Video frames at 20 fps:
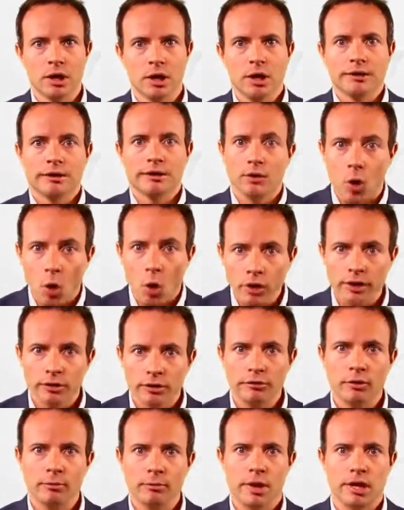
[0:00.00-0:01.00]
that all the
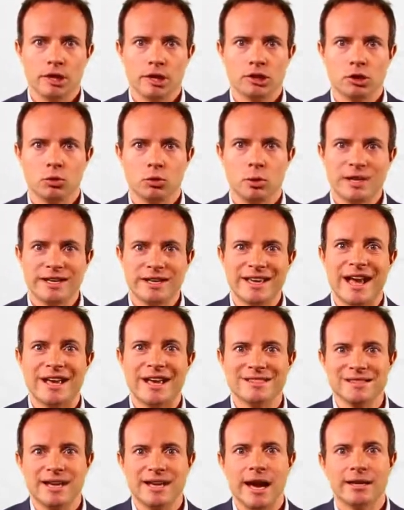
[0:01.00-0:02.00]
information will
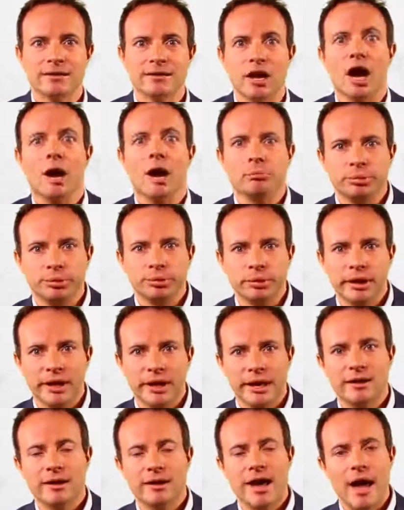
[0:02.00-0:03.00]
cascade up
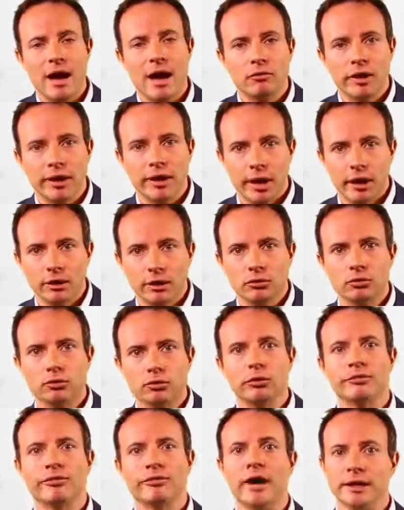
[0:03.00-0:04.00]
and aggregate to the
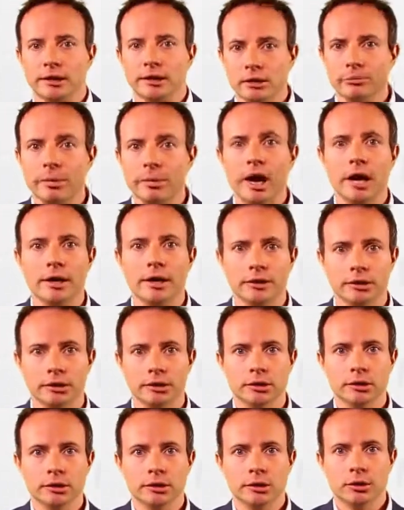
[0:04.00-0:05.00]
final buyer,
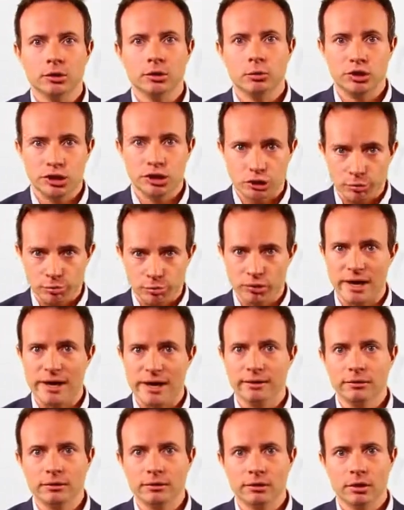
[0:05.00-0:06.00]
which is the
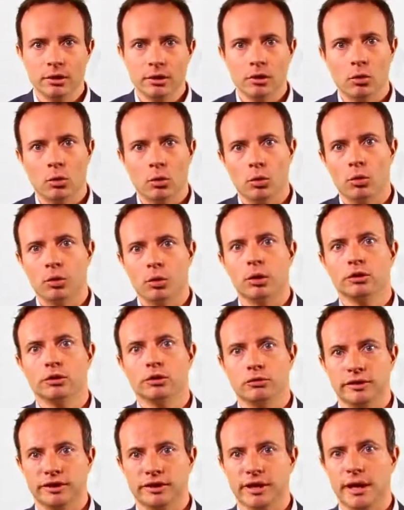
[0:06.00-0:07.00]
brand or the
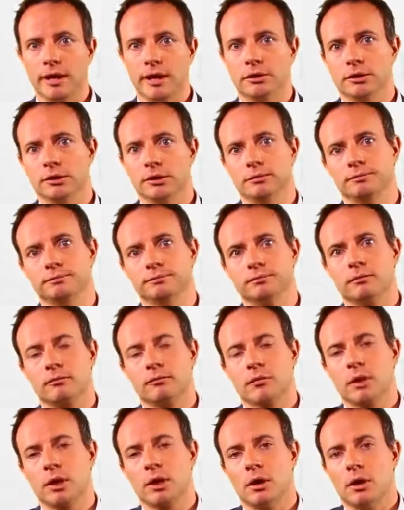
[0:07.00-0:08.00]
retailer.
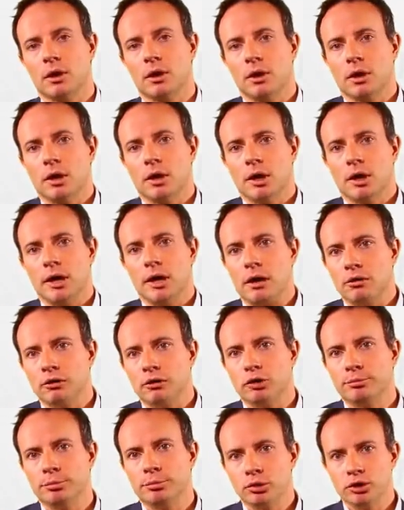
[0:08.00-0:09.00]
Now, the
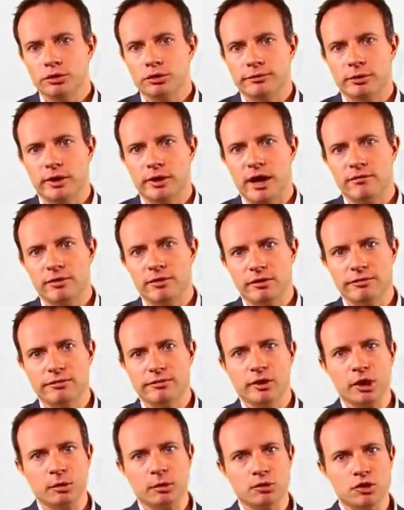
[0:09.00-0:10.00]
push for having
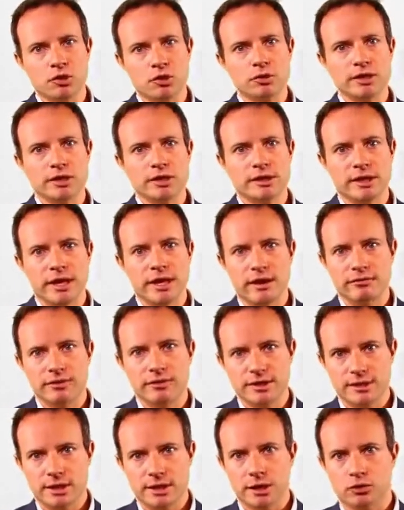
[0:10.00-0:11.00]
farms using the
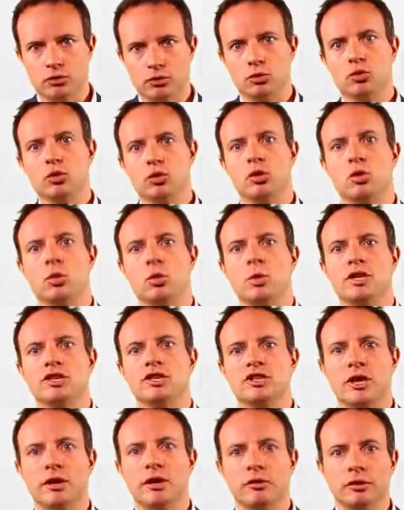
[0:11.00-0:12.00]
FSA tool will
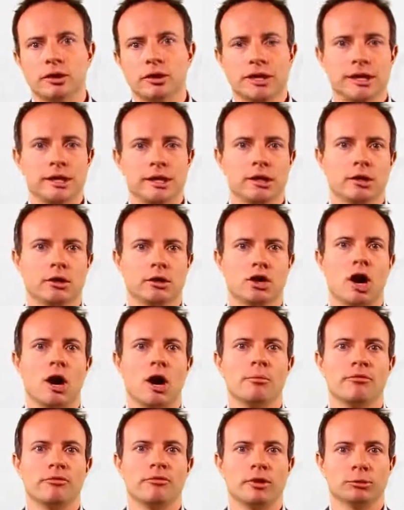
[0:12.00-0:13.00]
generally
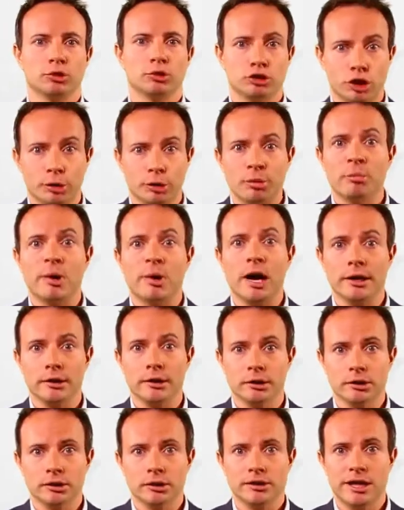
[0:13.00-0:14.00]
come from the top
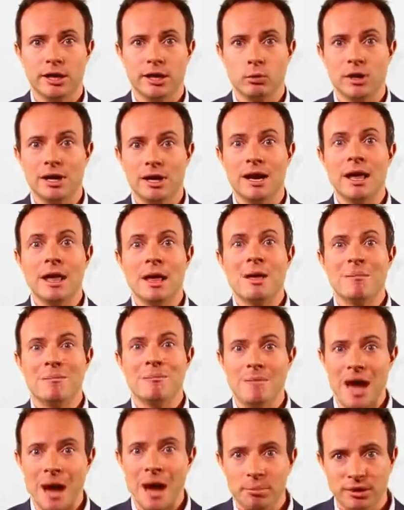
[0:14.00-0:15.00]
buyers. They will
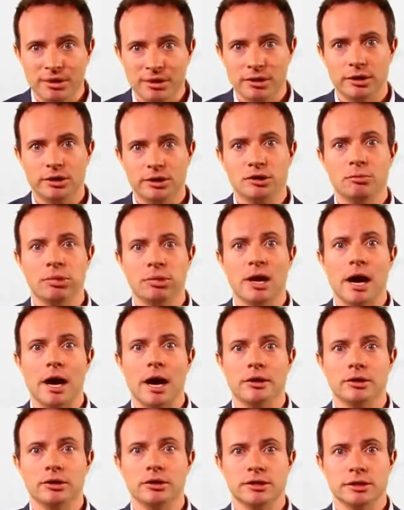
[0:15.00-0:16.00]
map their
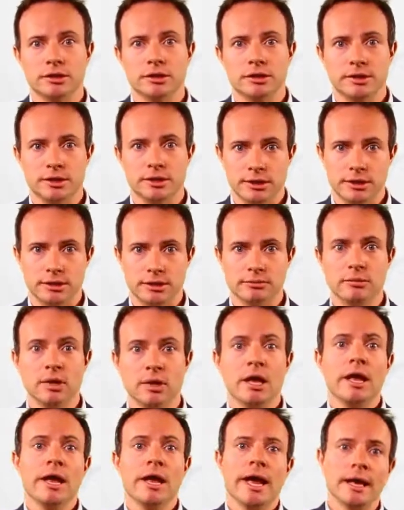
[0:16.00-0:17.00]
suppliers in the system,
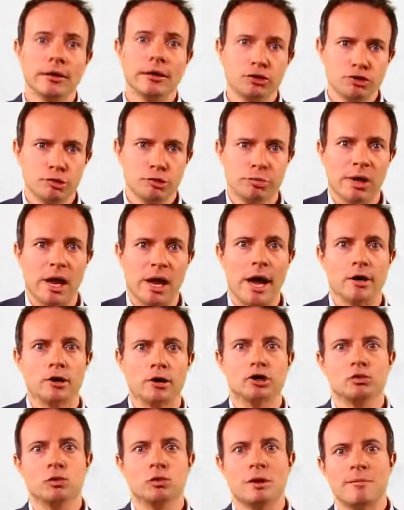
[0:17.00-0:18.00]
and the
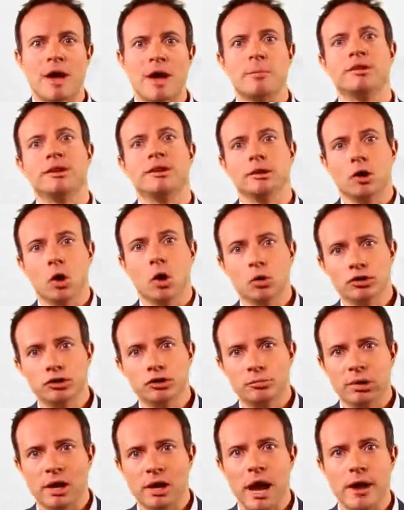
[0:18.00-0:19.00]
suppliers will map their own
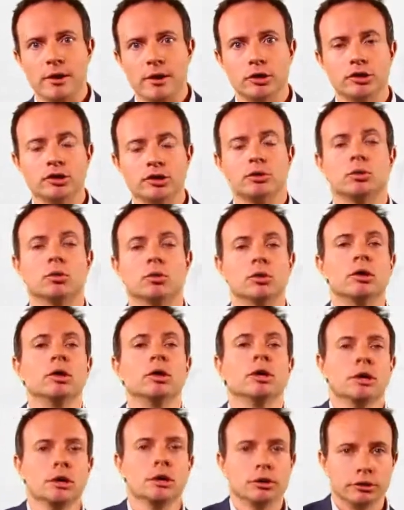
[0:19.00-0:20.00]
suppliers or
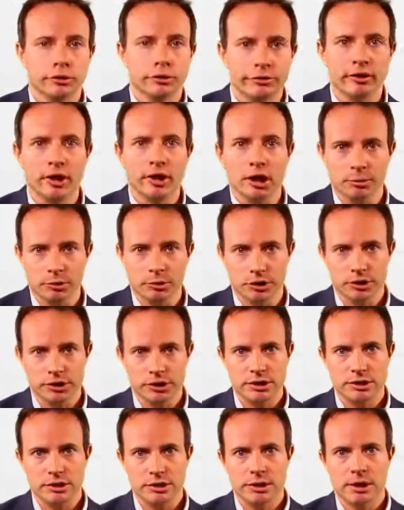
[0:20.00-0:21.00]
the
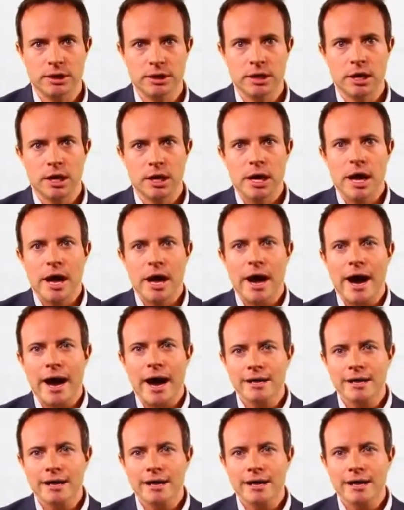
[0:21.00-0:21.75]
farmers. I